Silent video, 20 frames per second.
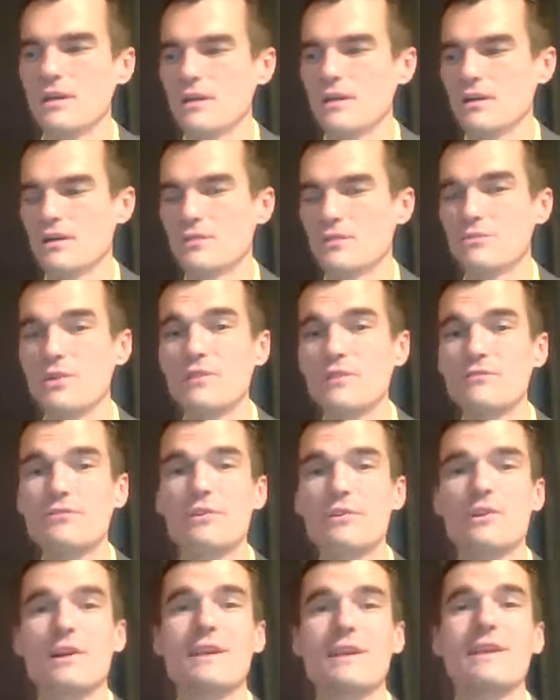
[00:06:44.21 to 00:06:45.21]
Run
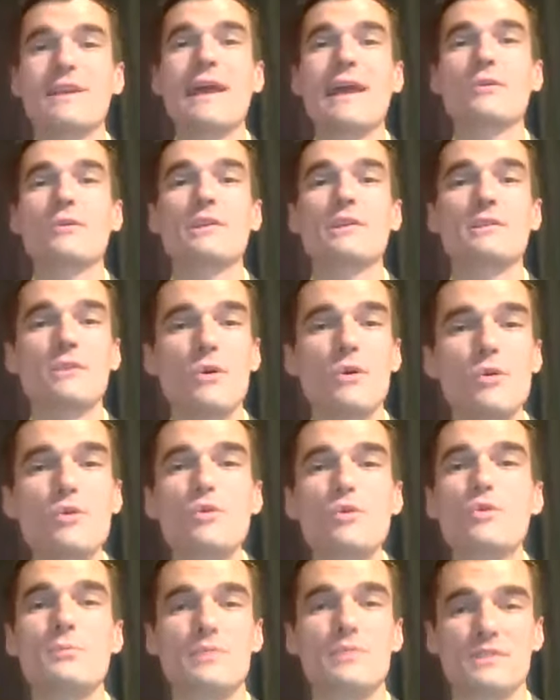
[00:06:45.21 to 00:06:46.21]
for a county
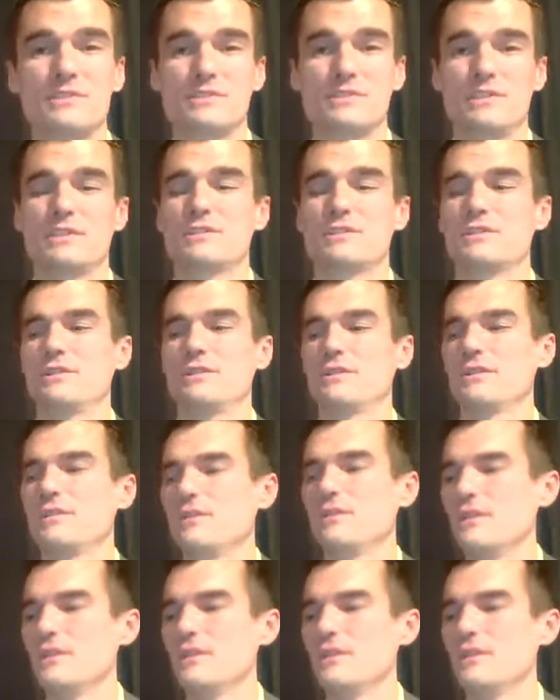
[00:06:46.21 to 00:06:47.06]
local position.